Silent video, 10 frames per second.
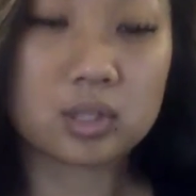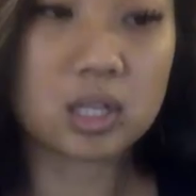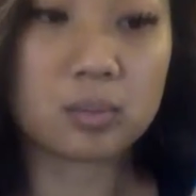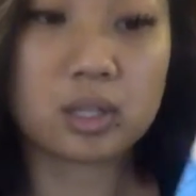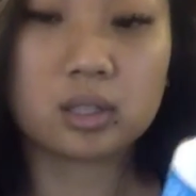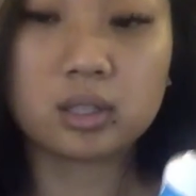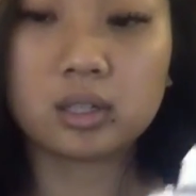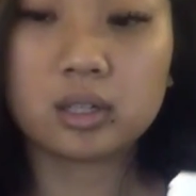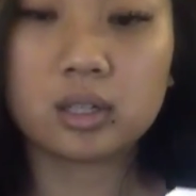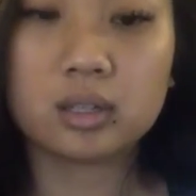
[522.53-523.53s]
My
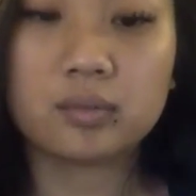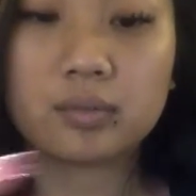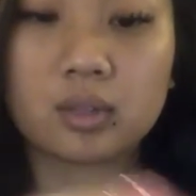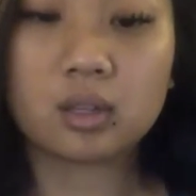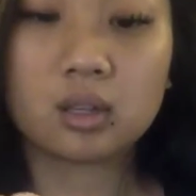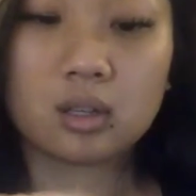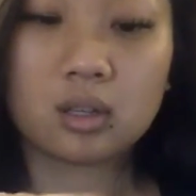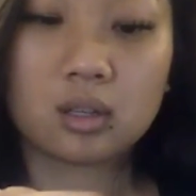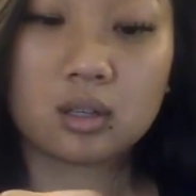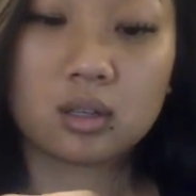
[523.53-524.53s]
glitter.
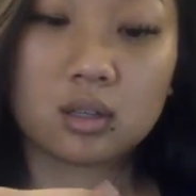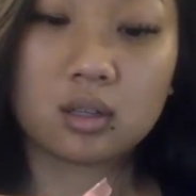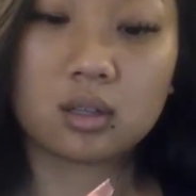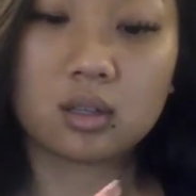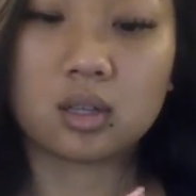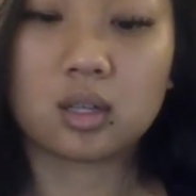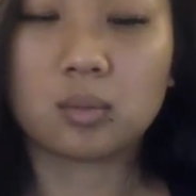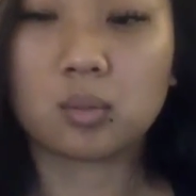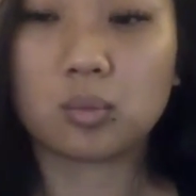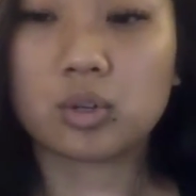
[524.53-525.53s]
And I'm going
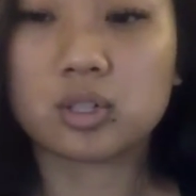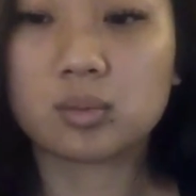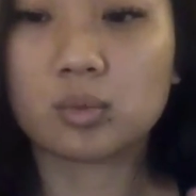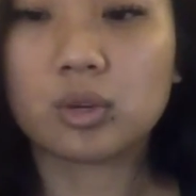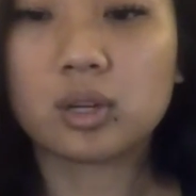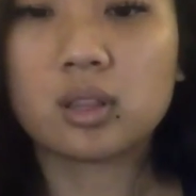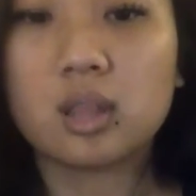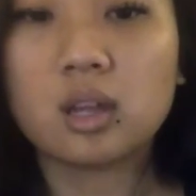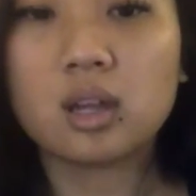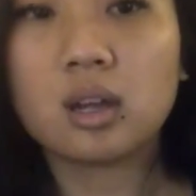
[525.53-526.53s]
to pour some more in
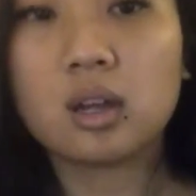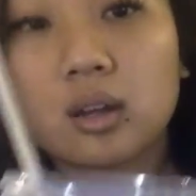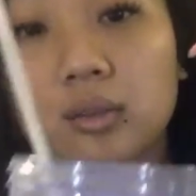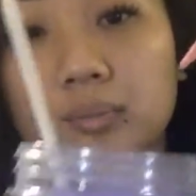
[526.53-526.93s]
there.